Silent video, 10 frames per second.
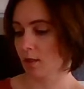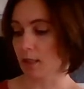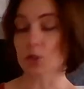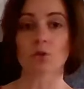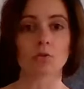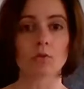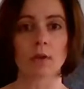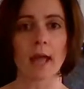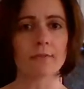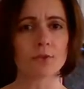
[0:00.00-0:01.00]
Yeah, so
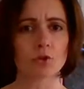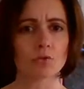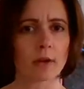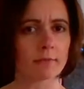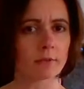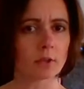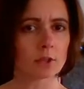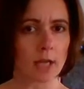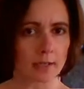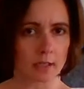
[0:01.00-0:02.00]
have you
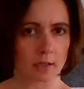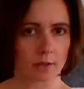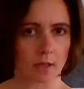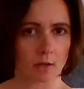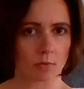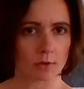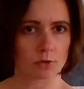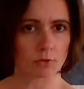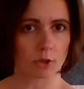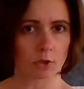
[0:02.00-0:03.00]
ever done anything with
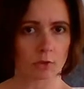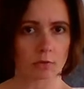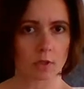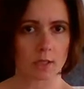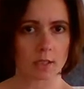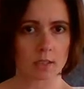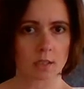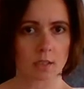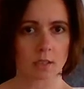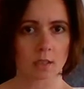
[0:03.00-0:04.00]
soy curls, guys?